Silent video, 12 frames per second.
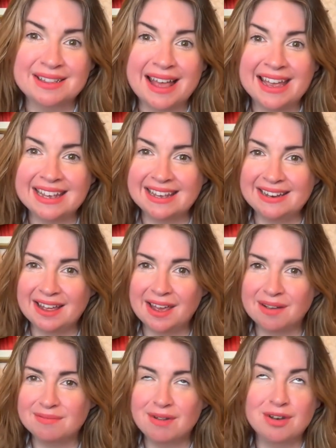or like,
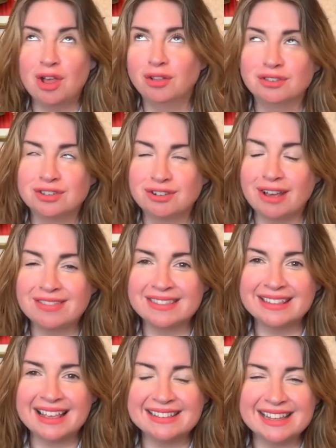
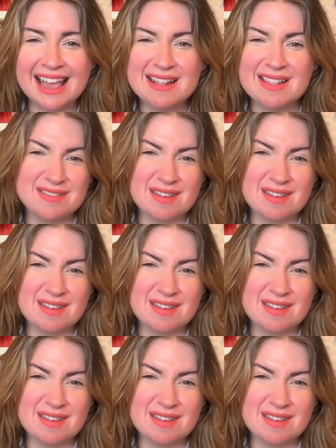non-strengths, let's say.